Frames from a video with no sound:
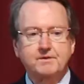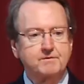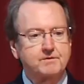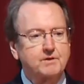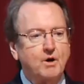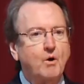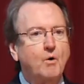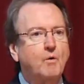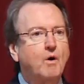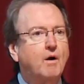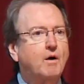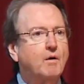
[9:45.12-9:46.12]

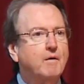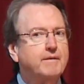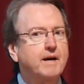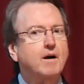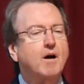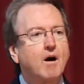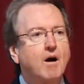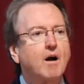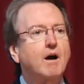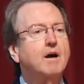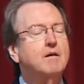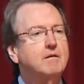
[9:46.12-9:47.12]
So there
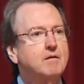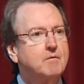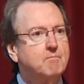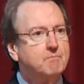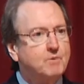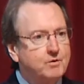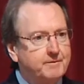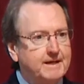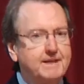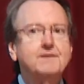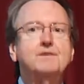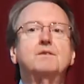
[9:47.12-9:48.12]
are
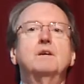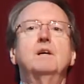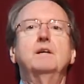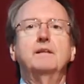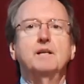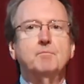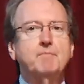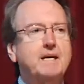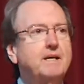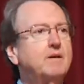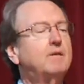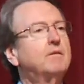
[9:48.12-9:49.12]
movies that
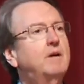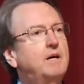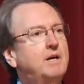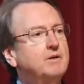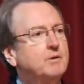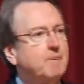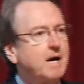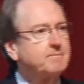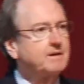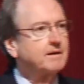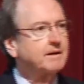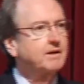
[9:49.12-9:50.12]
appeal to
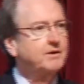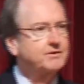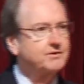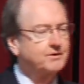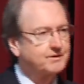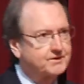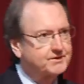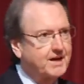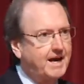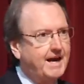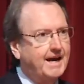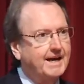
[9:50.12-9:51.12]
popular culture
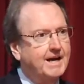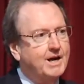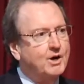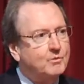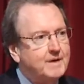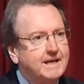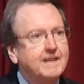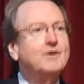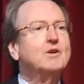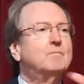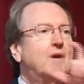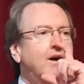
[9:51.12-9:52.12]
saying, we can go
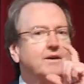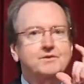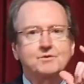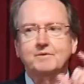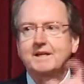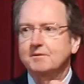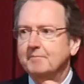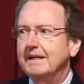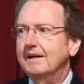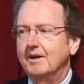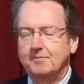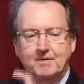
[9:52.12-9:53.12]
to Mars, we can be
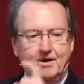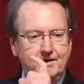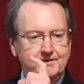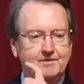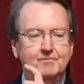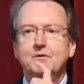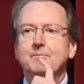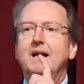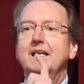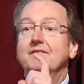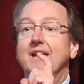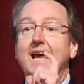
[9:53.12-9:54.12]
on Mars. We
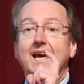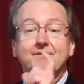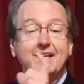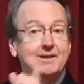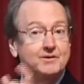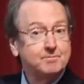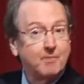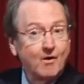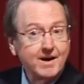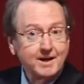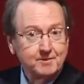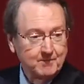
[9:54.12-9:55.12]
might even have kids
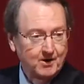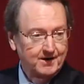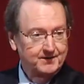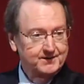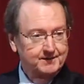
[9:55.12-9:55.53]
born on Mars.